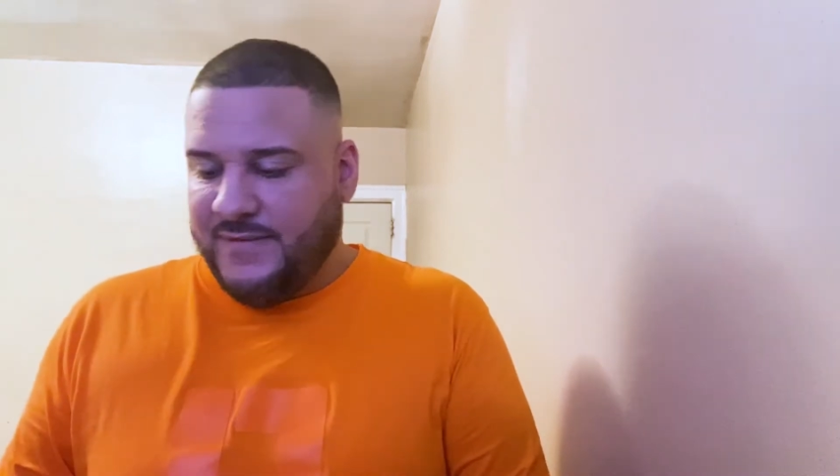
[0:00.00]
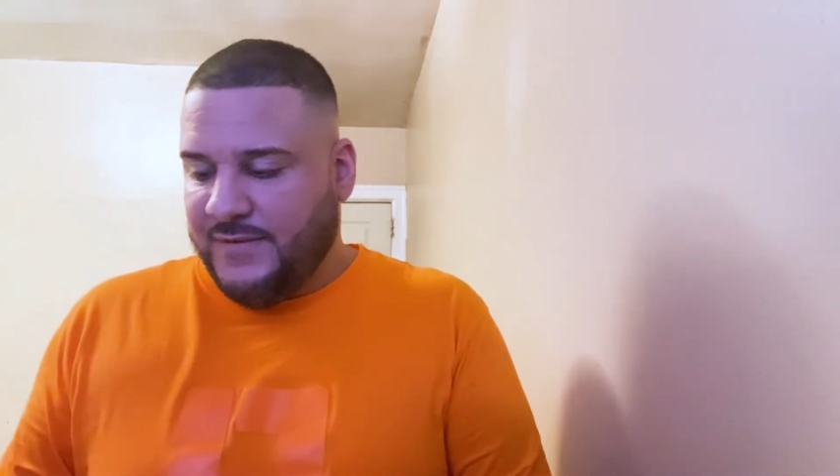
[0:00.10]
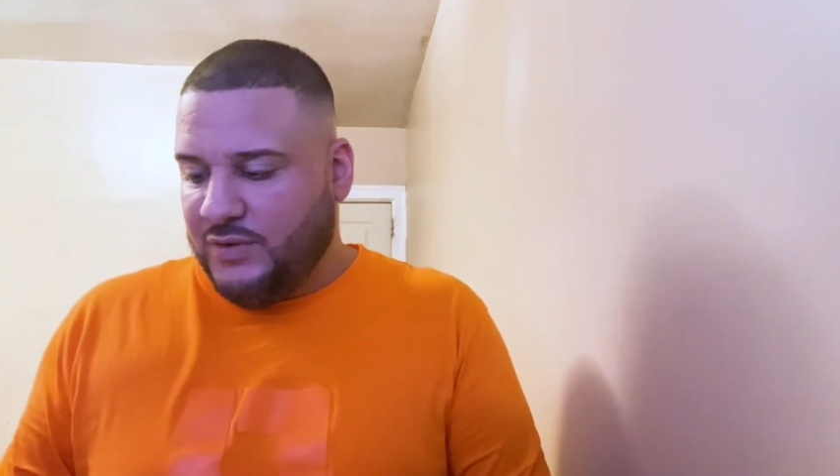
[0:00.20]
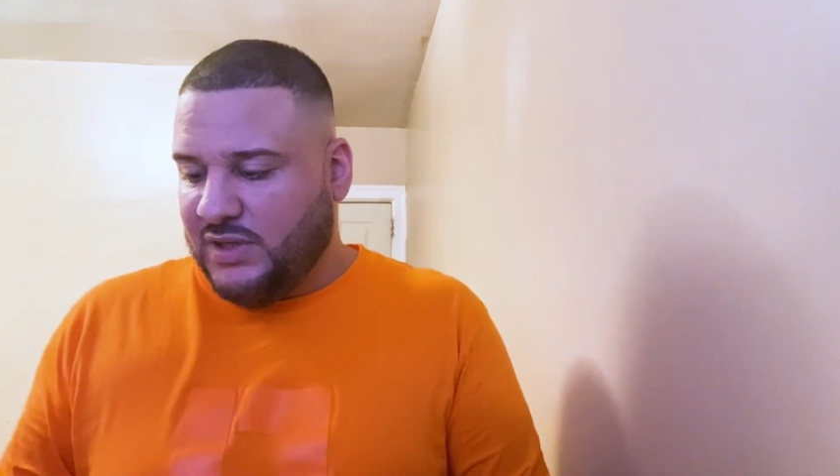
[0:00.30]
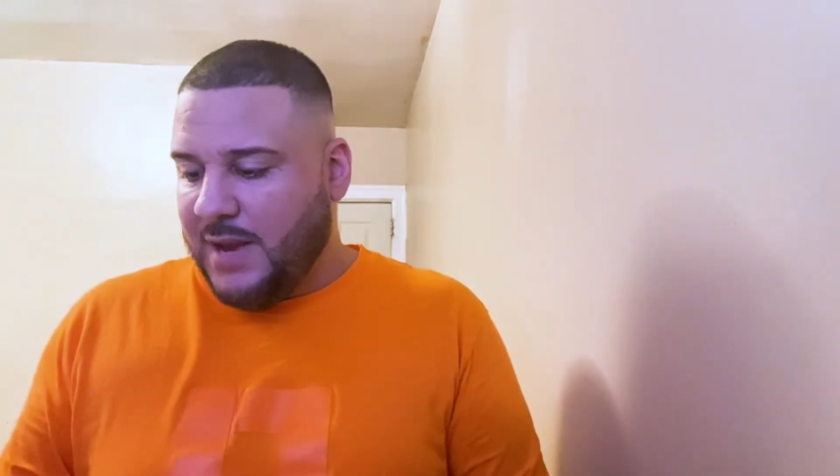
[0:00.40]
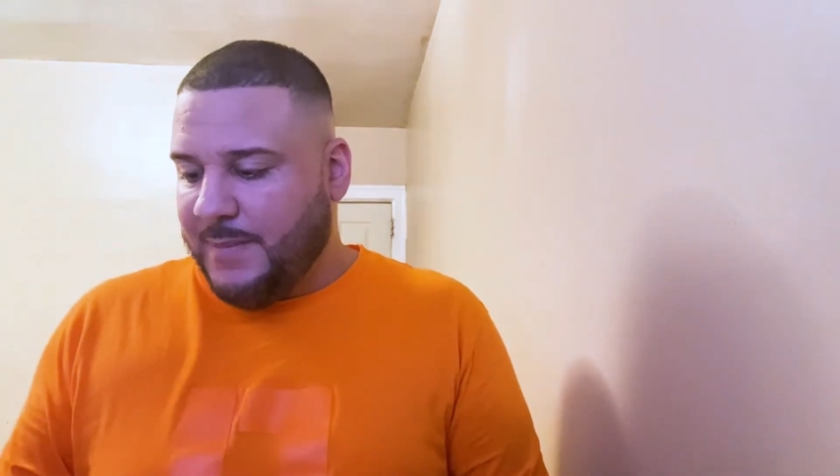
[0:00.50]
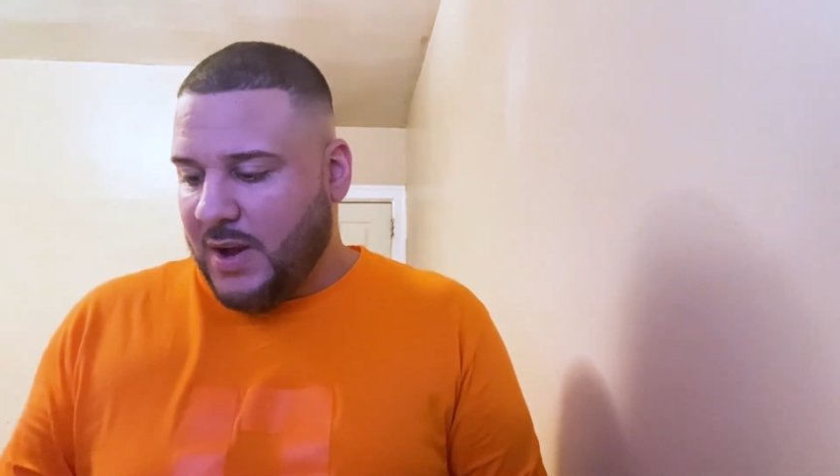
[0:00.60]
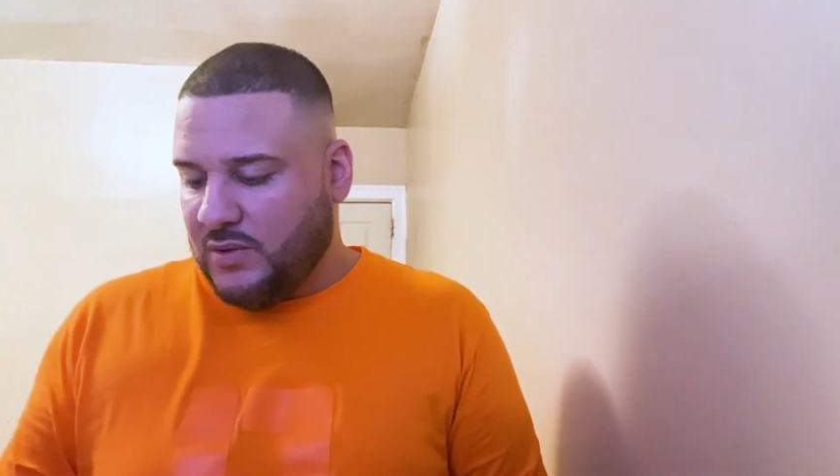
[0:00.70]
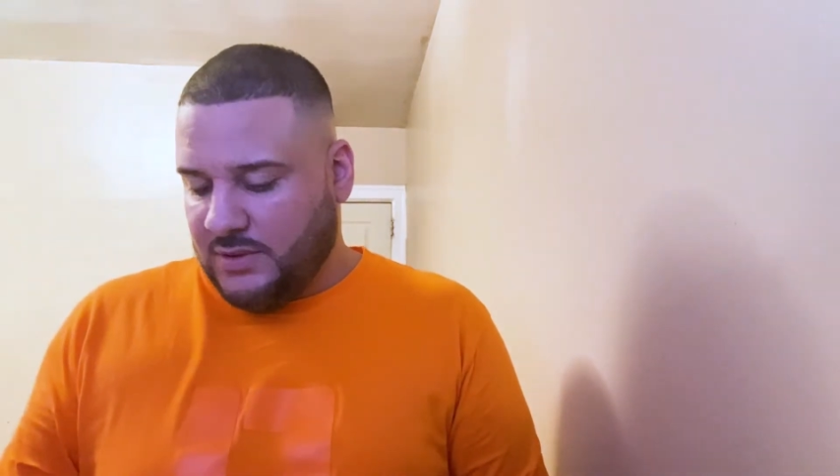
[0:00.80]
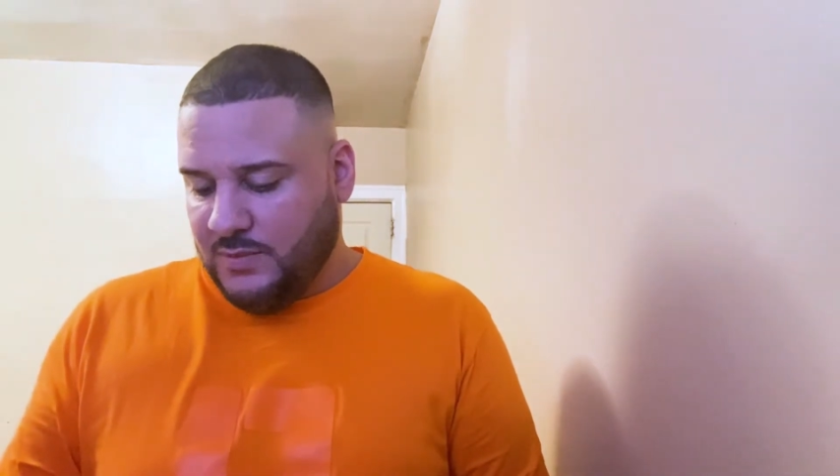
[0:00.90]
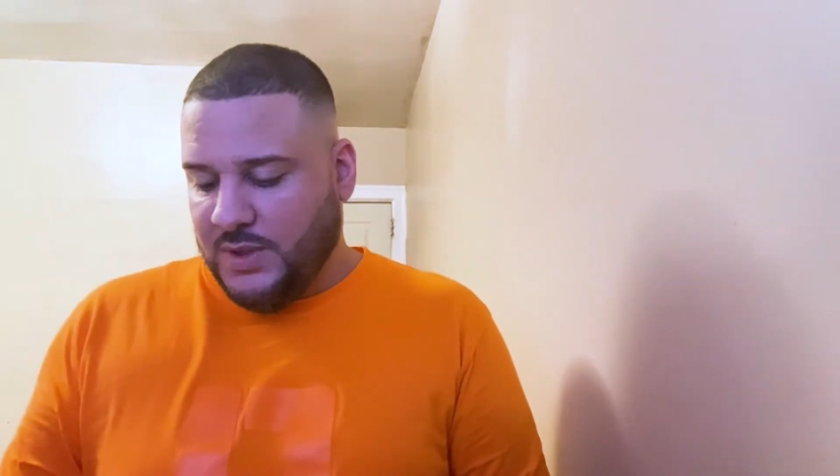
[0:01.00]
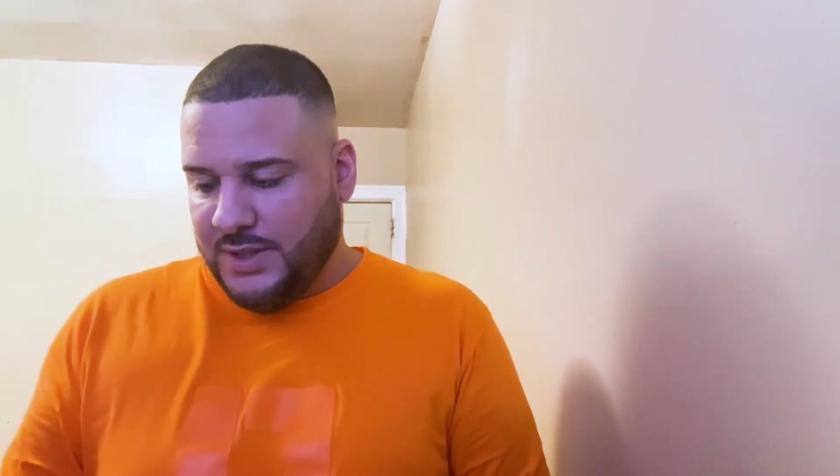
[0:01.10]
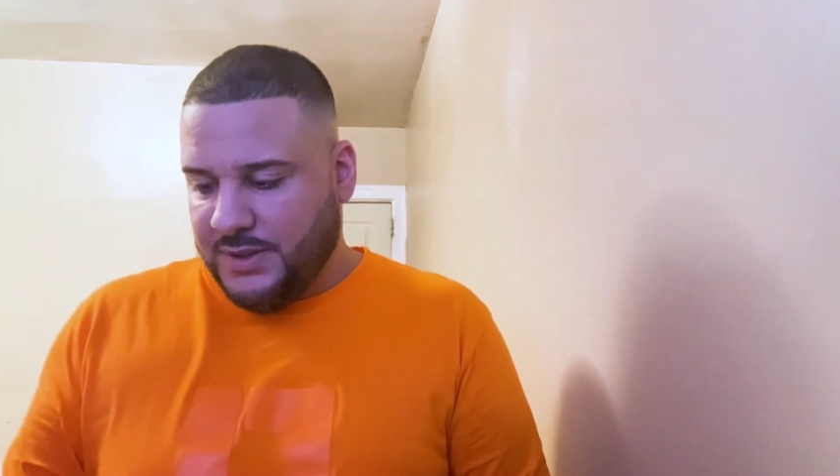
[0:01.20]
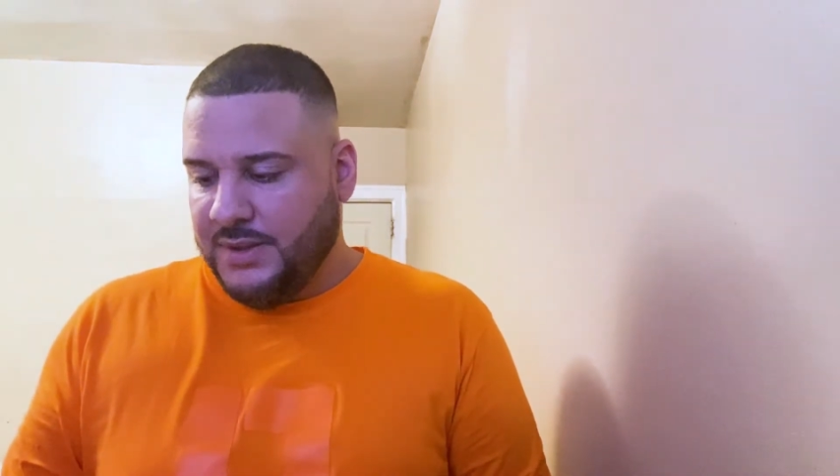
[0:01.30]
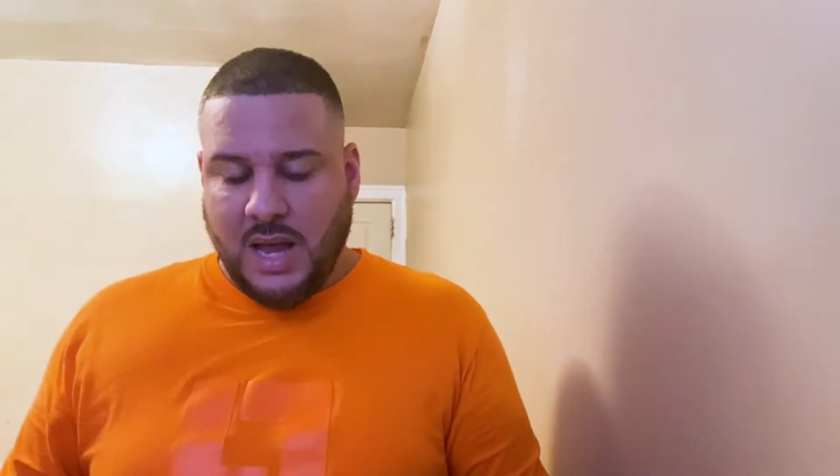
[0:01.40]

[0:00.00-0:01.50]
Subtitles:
if you step out somewhere,